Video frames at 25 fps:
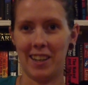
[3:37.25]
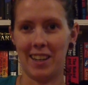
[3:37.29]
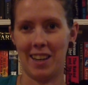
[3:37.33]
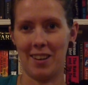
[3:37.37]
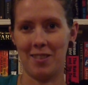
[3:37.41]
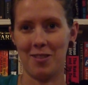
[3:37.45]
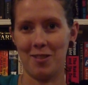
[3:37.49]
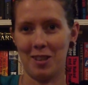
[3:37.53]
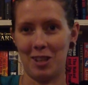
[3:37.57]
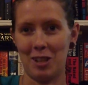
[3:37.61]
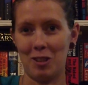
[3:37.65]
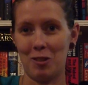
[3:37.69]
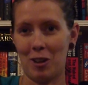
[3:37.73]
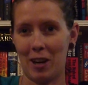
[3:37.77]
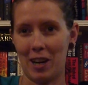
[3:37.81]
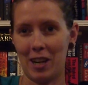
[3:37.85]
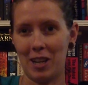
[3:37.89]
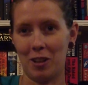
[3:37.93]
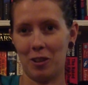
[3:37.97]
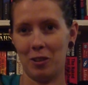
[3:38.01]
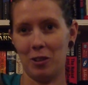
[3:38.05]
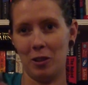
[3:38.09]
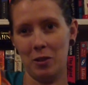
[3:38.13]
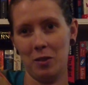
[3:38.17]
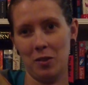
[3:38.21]
and I was like trying
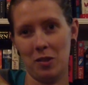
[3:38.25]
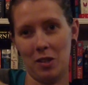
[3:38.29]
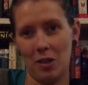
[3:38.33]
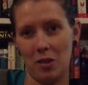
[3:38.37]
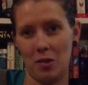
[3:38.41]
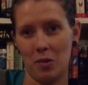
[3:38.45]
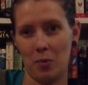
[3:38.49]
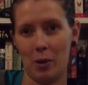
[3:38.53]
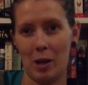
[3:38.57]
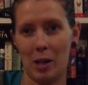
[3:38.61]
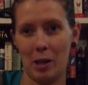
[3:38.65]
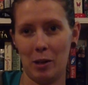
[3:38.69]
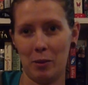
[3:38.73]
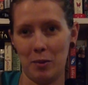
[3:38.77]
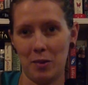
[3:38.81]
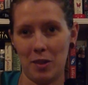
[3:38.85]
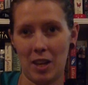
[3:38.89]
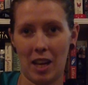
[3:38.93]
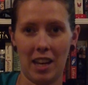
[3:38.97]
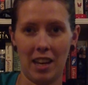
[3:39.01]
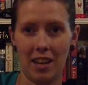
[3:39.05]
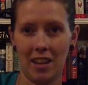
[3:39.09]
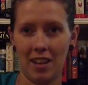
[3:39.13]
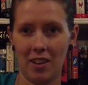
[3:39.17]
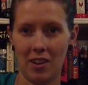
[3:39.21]
to close this while it was
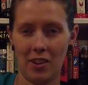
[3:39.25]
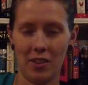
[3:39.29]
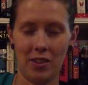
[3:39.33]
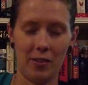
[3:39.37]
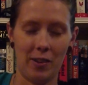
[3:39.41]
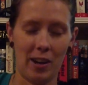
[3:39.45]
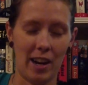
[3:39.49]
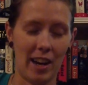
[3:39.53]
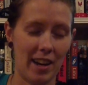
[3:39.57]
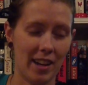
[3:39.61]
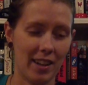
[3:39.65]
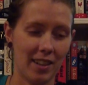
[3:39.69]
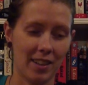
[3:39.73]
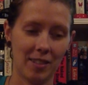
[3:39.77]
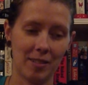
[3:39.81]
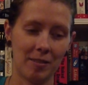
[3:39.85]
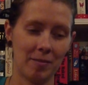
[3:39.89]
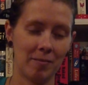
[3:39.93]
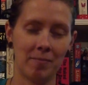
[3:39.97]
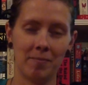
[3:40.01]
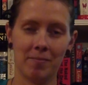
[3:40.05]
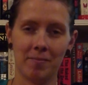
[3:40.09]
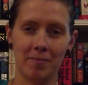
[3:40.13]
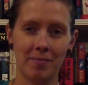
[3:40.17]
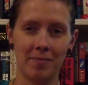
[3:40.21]
hanging on the rack.
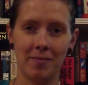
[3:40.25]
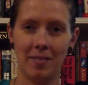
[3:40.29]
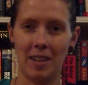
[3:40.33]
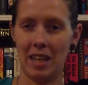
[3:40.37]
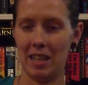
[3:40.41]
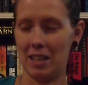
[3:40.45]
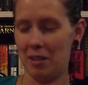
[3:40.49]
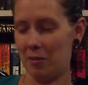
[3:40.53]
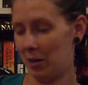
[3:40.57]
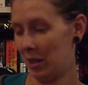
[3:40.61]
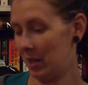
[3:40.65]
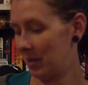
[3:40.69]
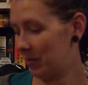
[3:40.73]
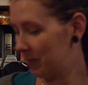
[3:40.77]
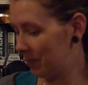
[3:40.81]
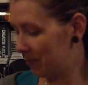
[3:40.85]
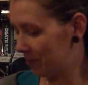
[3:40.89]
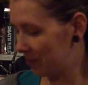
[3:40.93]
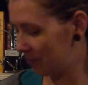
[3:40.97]
Anyway,